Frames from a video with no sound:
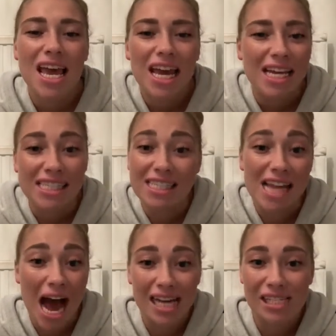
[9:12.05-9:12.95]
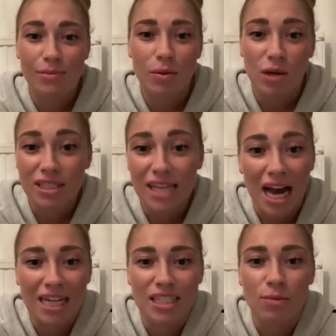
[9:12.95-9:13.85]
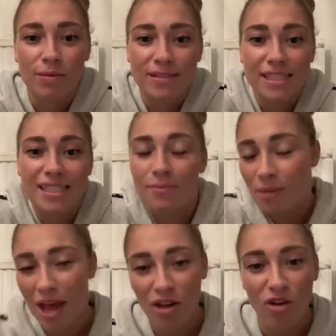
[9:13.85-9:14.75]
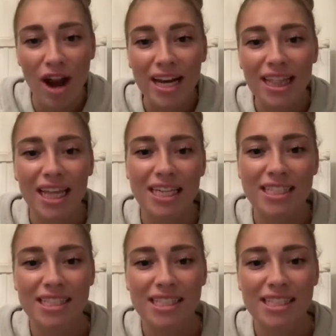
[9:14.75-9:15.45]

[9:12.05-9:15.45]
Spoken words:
He didn't ask me what size I wanted to be or anything.